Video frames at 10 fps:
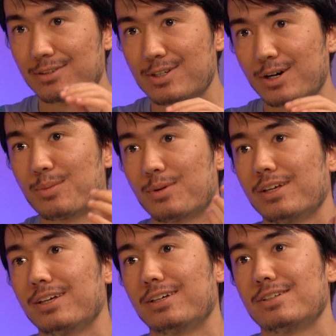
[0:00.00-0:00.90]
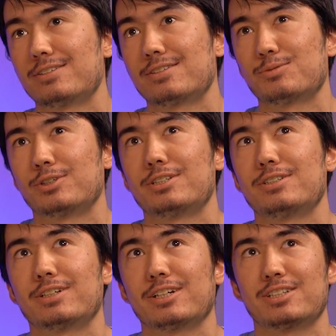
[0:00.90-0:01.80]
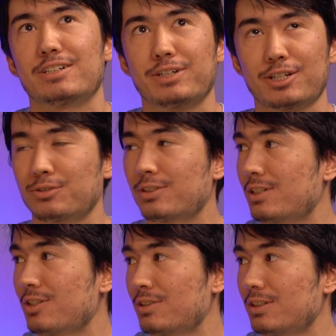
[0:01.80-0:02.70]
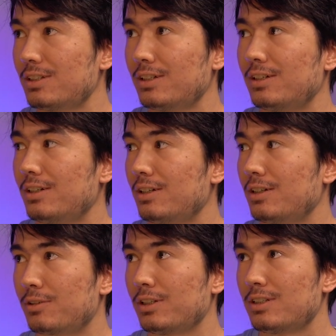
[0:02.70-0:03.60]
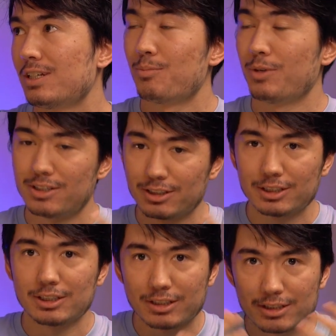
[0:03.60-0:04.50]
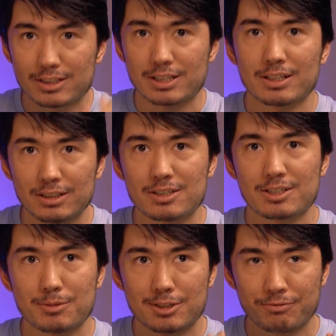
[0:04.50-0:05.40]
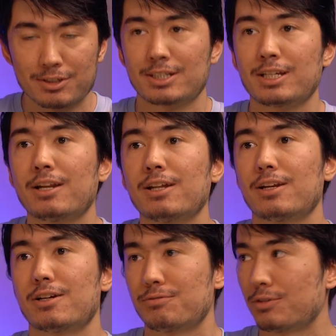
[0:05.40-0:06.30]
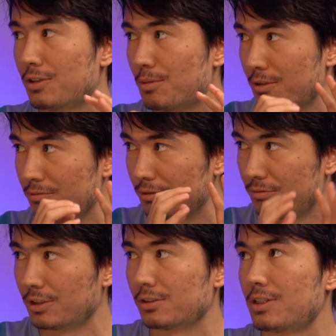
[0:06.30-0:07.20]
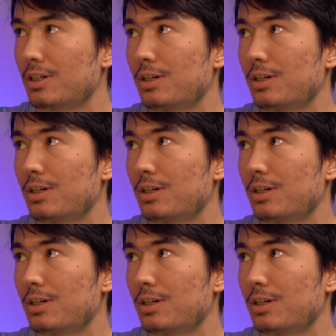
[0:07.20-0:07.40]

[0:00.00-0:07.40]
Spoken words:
the top, it's what, like self-actualization, right? Basically, the society needs to be sophisticated enough for you to be fulfilled